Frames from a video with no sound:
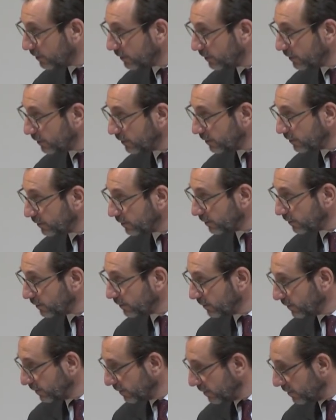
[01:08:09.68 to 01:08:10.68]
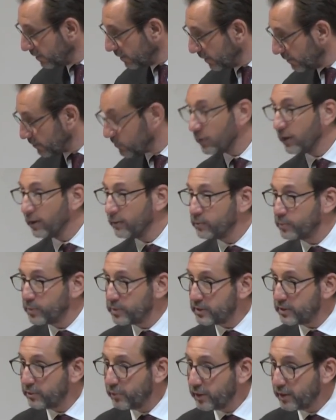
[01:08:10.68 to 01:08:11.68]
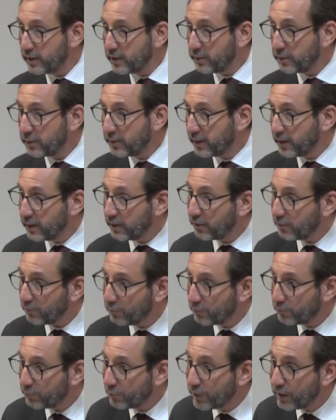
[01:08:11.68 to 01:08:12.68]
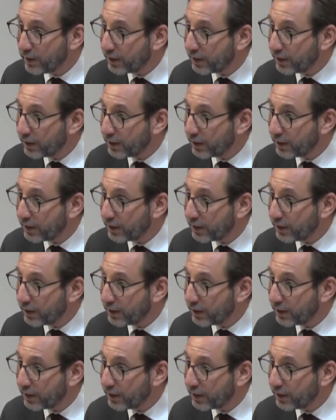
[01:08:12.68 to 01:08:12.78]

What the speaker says: I'm sorry, I'm busy reading away, not realising